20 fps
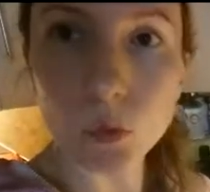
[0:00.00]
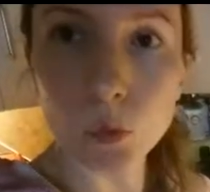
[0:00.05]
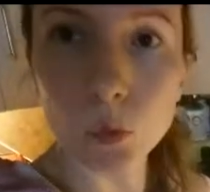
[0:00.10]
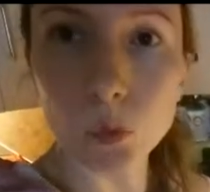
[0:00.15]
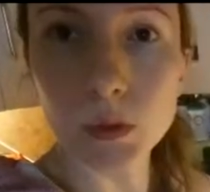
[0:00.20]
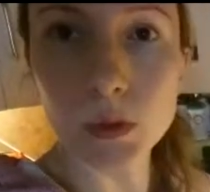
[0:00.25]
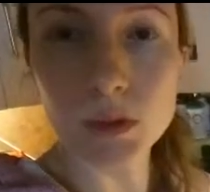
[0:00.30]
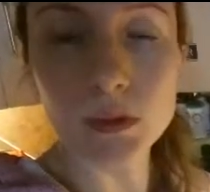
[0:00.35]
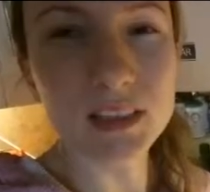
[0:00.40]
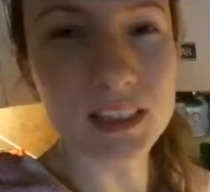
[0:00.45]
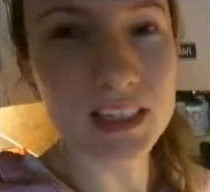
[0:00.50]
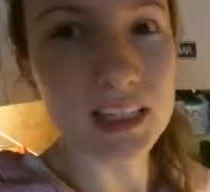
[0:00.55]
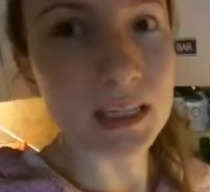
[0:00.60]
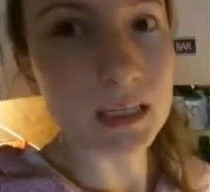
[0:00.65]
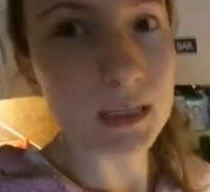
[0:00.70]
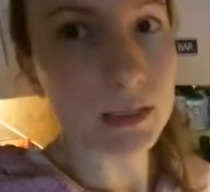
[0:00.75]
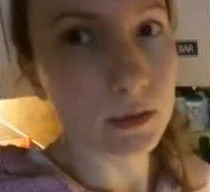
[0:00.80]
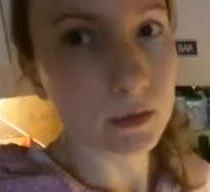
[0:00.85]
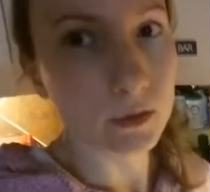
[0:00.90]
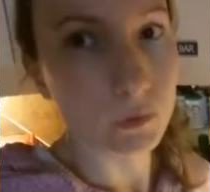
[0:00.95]
will
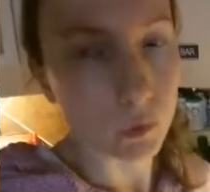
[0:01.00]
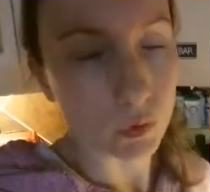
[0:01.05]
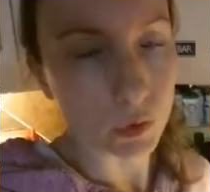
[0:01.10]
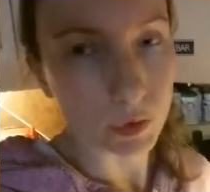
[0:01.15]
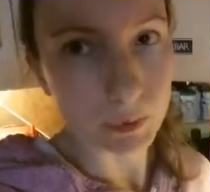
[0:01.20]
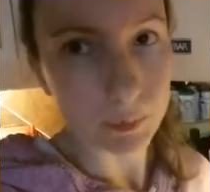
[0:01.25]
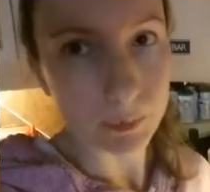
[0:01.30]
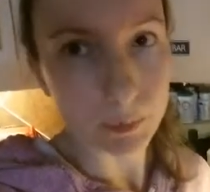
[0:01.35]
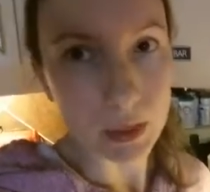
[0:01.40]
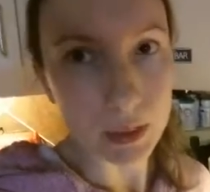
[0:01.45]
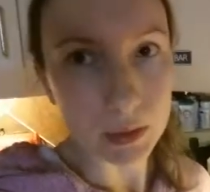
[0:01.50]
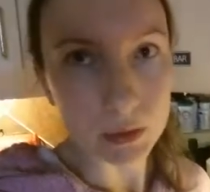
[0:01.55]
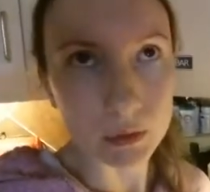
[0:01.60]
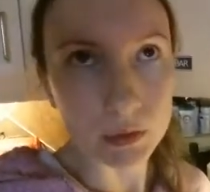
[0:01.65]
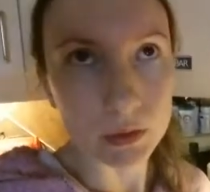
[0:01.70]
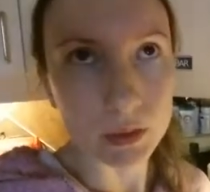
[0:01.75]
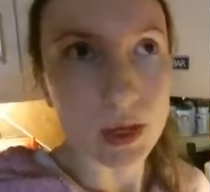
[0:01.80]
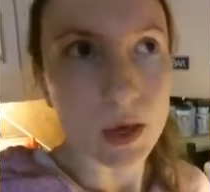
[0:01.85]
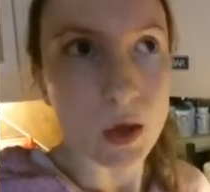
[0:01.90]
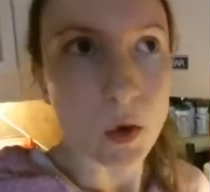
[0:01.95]
need for
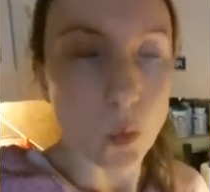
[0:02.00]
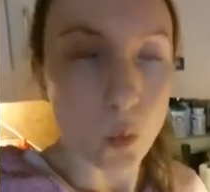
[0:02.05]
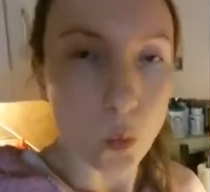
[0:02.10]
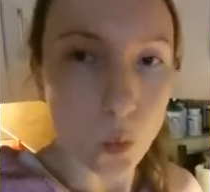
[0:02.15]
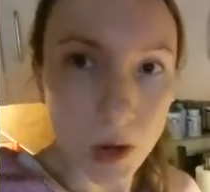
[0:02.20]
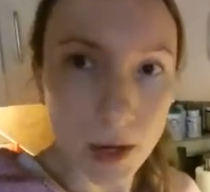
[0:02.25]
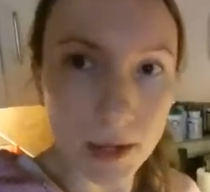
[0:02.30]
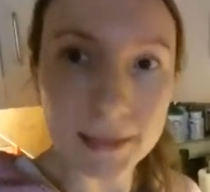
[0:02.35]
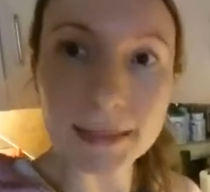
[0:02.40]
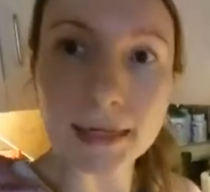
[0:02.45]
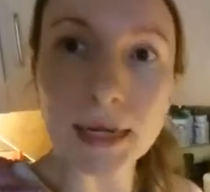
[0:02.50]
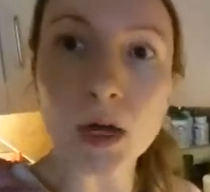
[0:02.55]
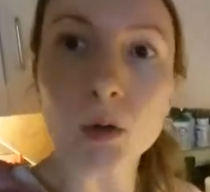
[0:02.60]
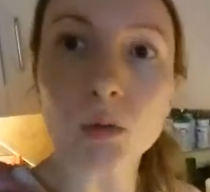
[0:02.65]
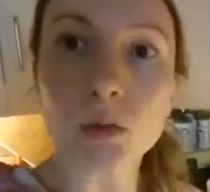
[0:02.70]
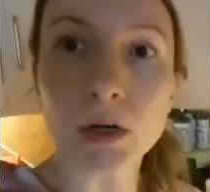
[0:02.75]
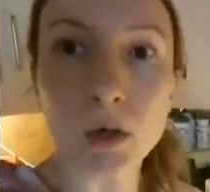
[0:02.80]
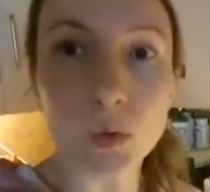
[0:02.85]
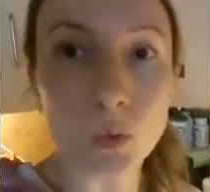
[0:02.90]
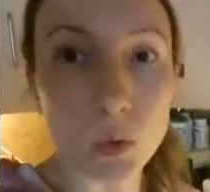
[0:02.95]
about 1
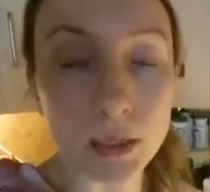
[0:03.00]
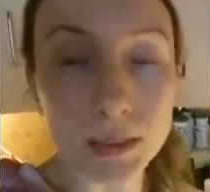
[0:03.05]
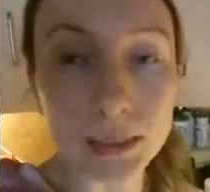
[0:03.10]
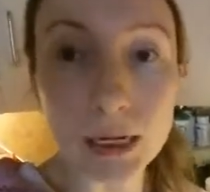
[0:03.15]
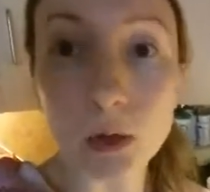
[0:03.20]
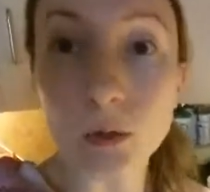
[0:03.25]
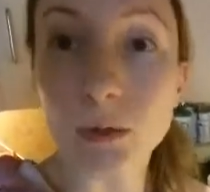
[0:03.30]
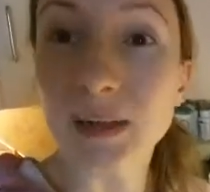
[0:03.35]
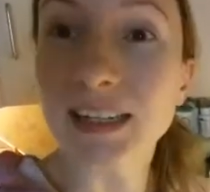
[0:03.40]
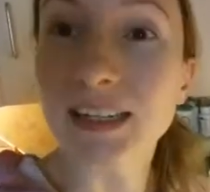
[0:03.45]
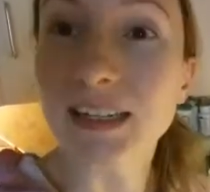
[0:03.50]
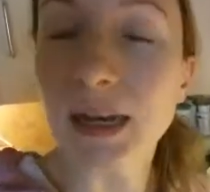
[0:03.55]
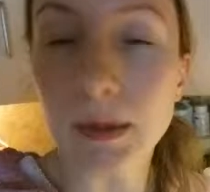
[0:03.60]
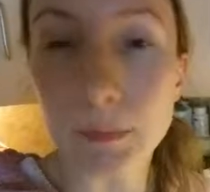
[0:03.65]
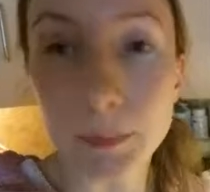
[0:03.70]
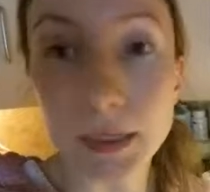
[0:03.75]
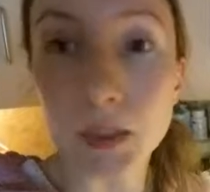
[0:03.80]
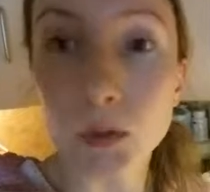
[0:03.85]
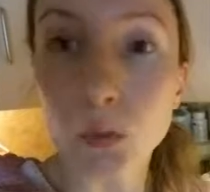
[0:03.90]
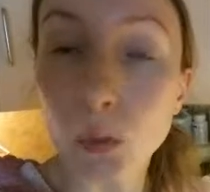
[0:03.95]
hour, 1
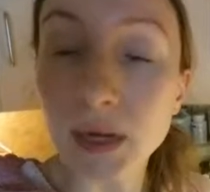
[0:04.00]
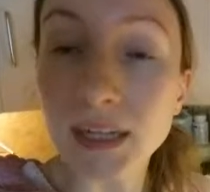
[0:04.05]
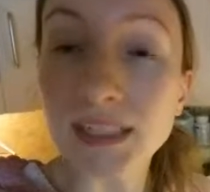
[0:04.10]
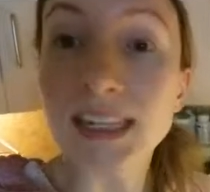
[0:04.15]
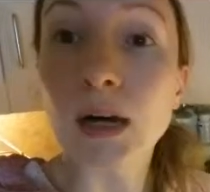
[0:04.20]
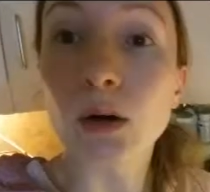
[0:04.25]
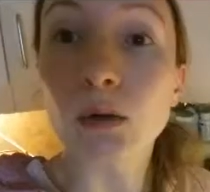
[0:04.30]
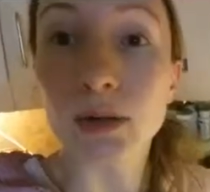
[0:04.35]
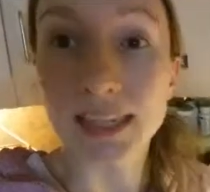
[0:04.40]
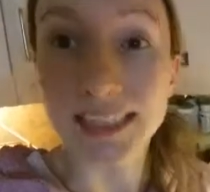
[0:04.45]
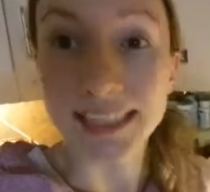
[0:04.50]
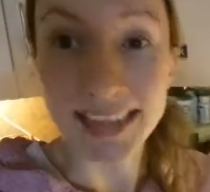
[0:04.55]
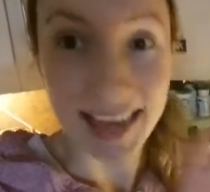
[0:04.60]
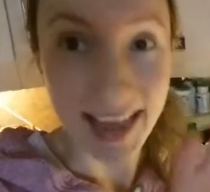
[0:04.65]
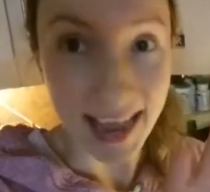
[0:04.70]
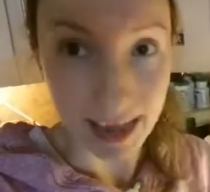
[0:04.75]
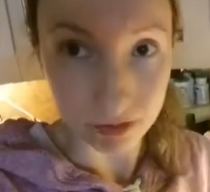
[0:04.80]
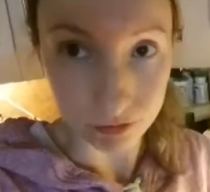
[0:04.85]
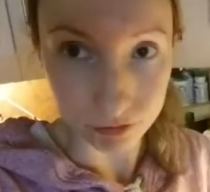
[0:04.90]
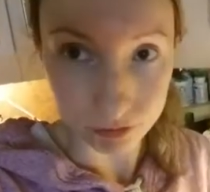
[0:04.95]
hour and a
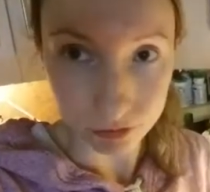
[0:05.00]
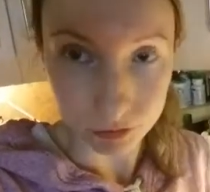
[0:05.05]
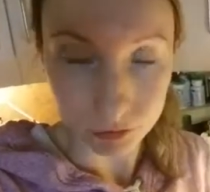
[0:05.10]
half.